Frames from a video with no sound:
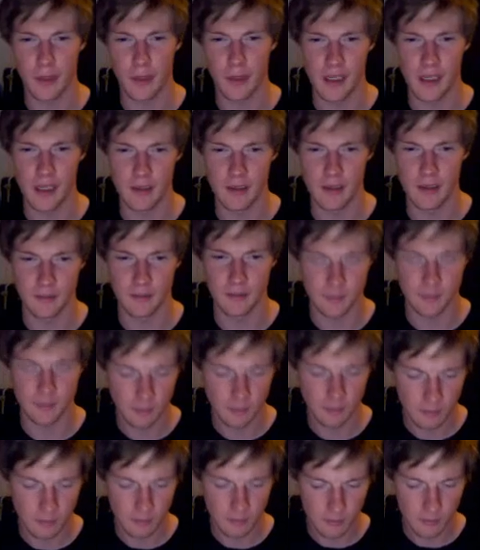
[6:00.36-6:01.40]
between
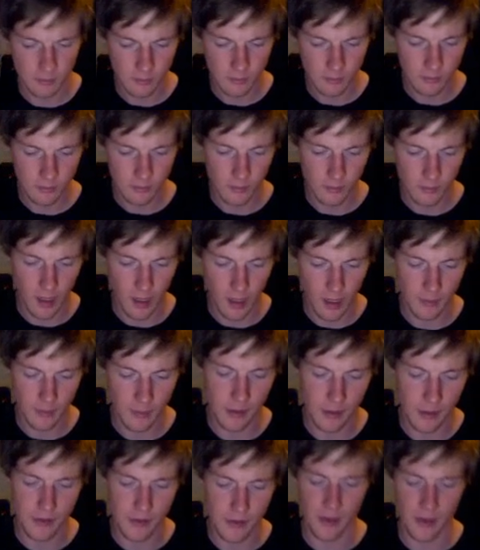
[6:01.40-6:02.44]

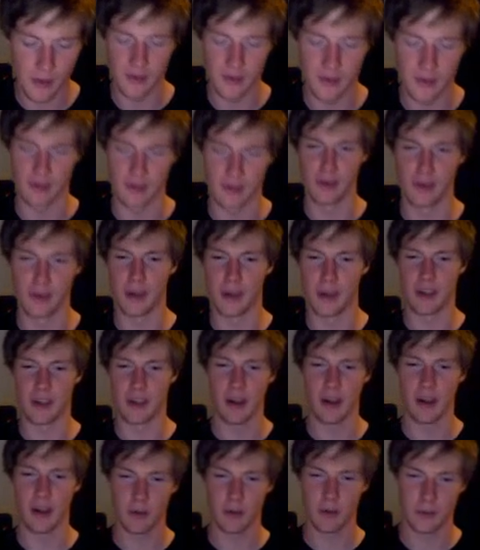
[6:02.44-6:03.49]
Usos and New Age
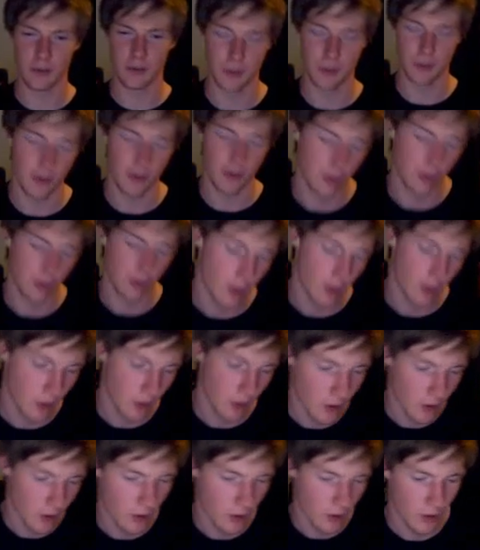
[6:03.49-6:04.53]
Outlaws, which,
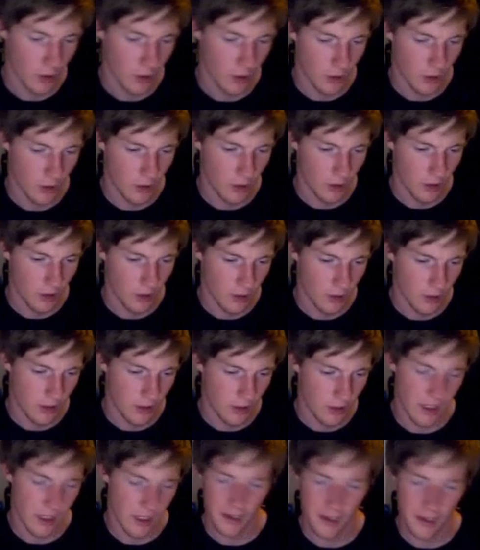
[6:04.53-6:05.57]

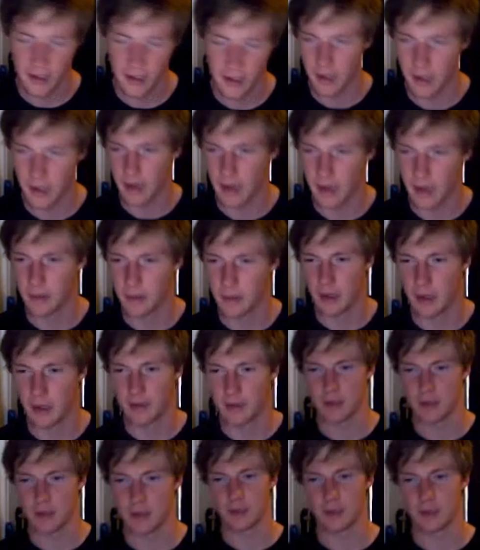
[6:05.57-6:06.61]
yeah, okay,
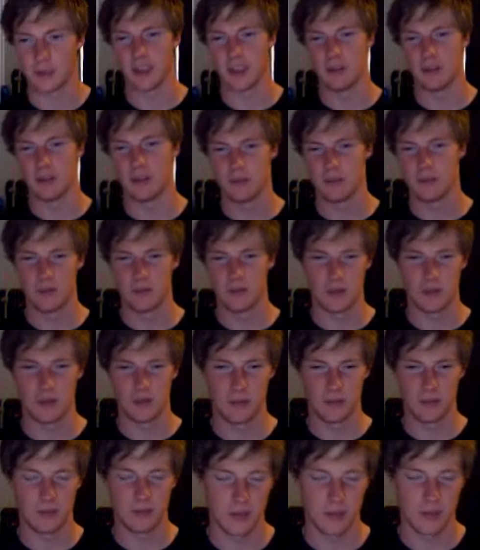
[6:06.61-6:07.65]
whatever. I
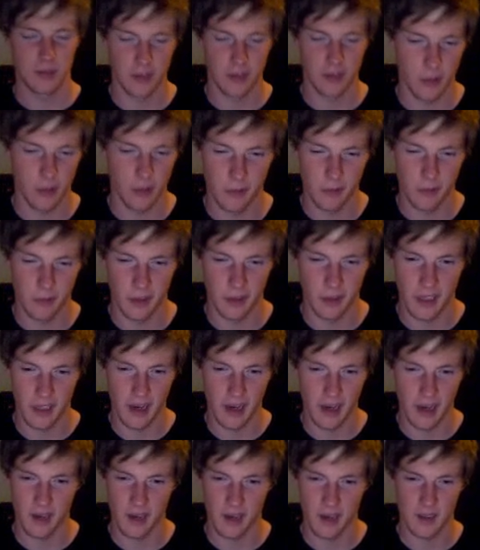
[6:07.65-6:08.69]
don't really
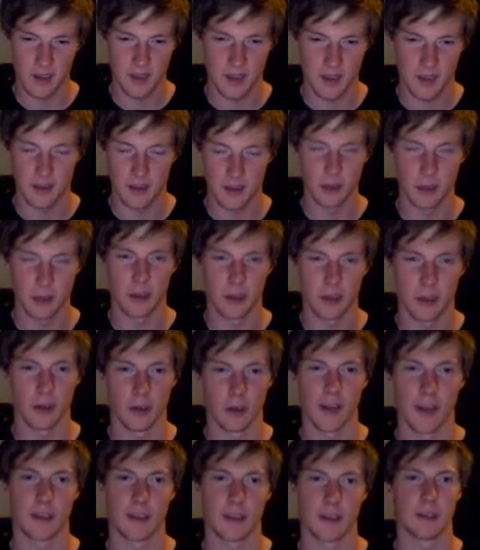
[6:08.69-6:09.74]
care. I still
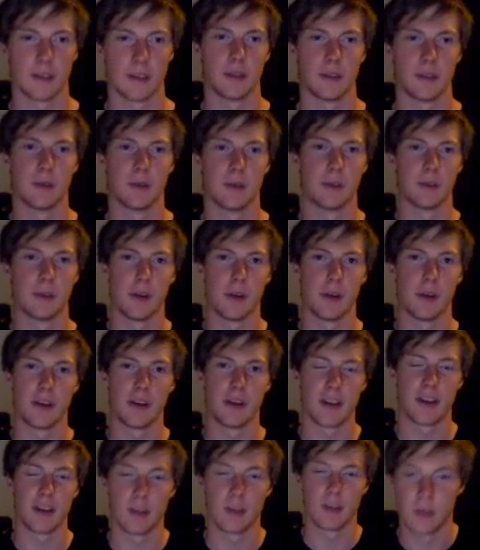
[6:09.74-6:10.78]
don't like that the New
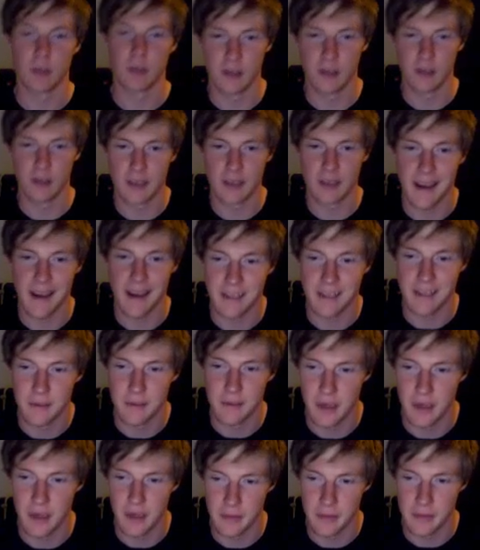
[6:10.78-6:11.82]
Age Outlaws are tag
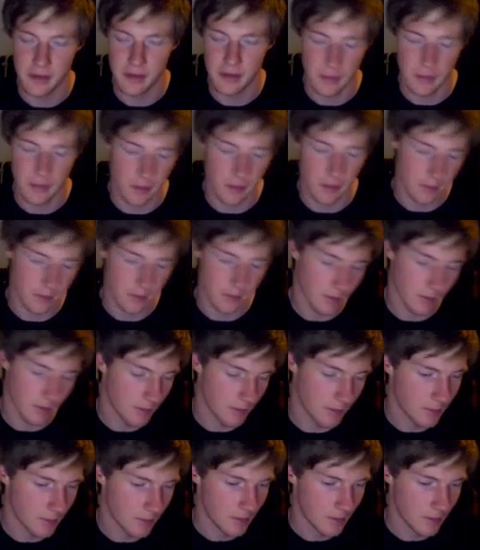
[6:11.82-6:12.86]
team champions, but
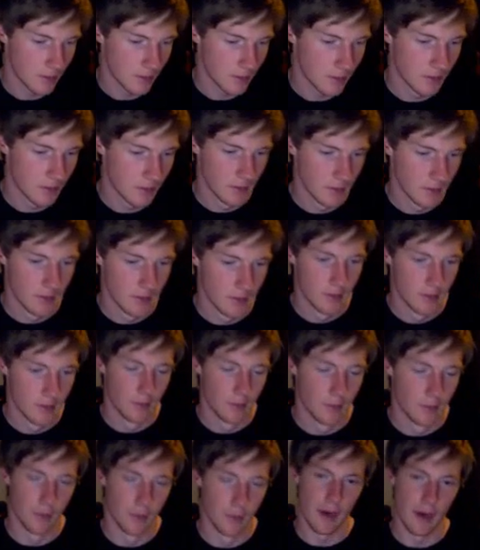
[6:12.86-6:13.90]

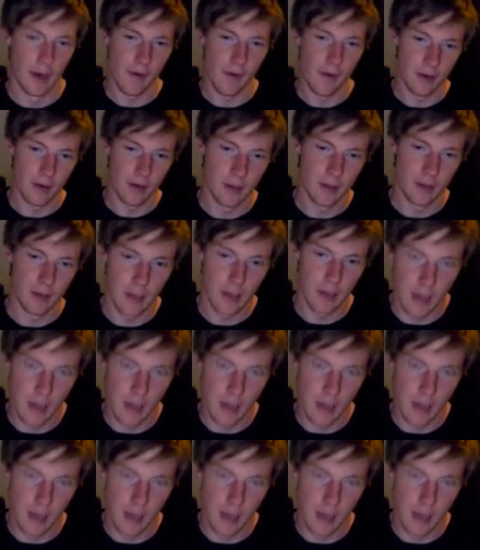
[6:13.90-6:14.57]
whatever.